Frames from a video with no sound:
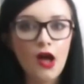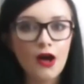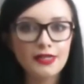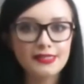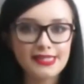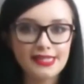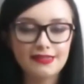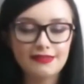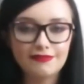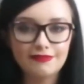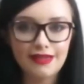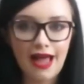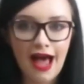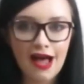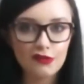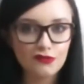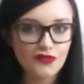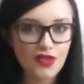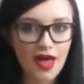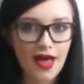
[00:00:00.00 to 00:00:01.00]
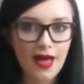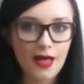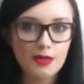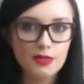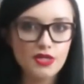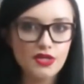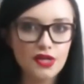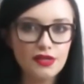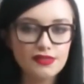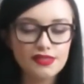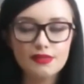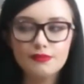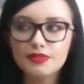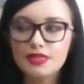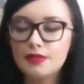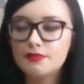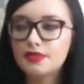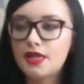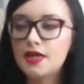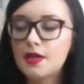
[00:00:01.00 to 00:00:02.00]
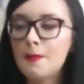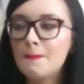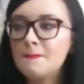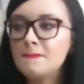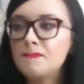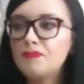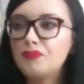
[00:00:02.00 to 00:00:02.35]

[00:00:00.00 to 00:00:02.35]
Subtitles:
I didn't have that. You know, sometimes, like,